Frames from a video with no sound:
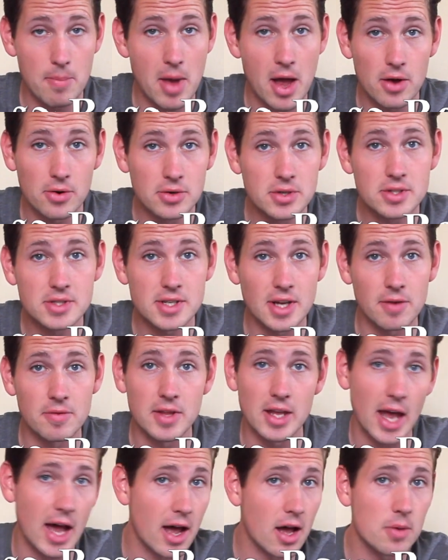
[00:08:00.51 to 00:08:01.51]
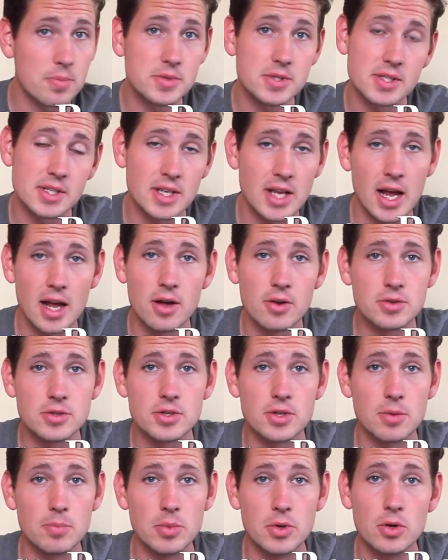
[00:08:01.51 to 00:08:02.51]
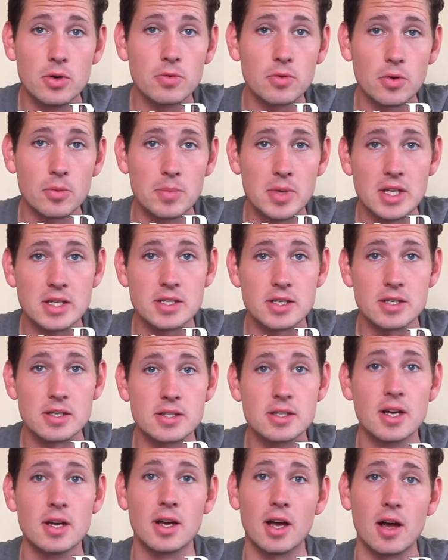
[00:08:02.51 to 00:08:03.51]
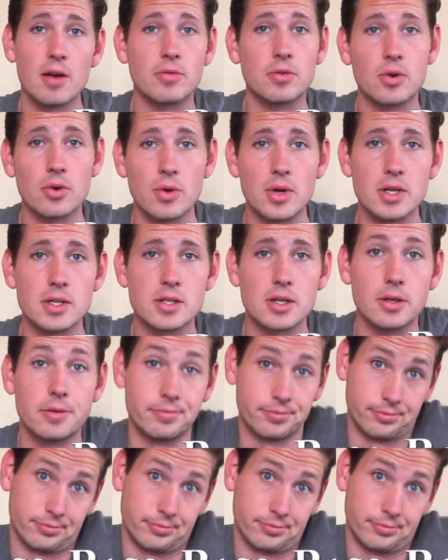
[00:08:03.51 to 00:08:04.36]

mountains of the Alps down to the beautiful beaches of Croatia.